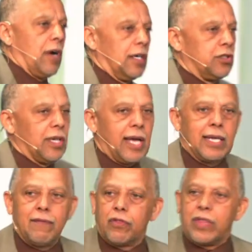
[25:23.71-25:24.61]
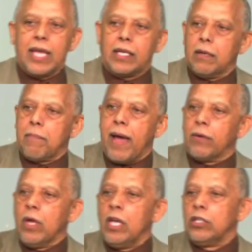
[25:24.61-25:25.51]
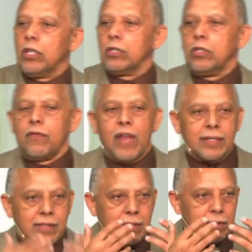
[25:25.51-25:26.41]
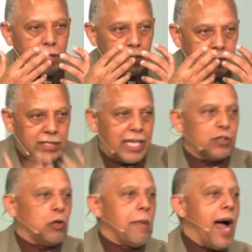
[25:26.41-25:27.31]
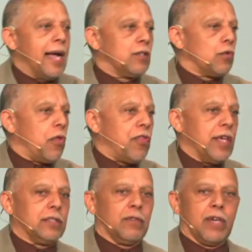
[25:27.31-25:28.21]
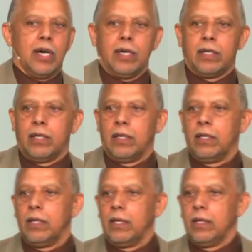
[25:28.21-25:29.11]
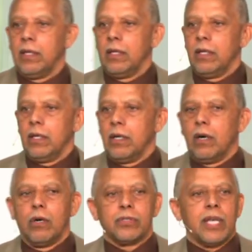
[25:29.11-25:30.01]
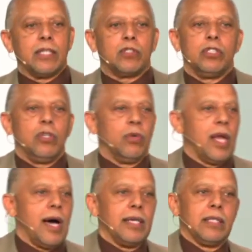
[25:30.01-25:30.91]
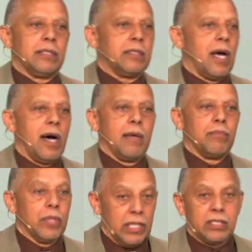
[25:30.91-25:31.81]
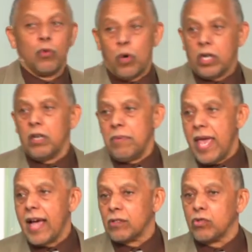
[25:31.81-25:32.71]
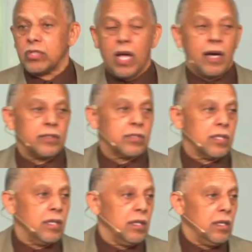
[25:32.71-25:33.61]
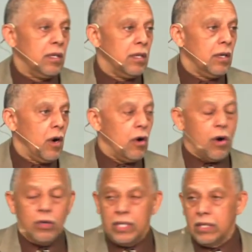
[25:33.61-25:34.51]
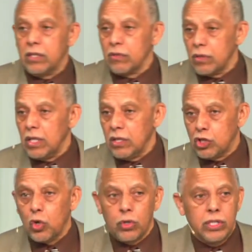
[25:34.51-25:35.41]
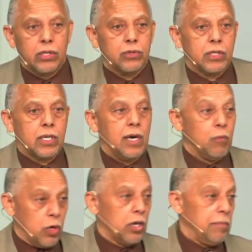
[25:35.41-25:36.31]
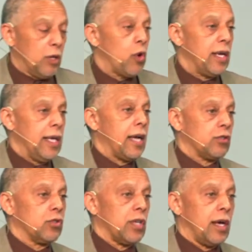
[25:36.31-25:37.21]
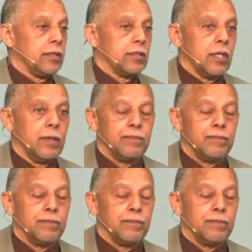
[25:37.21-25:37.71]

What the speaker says: God. You're not even thinking about, you've not set your mind on the things of God. Oh, saints, you and I in this time, listen, we're going to be exercised in the short years to come. We're going to be greatly exercised.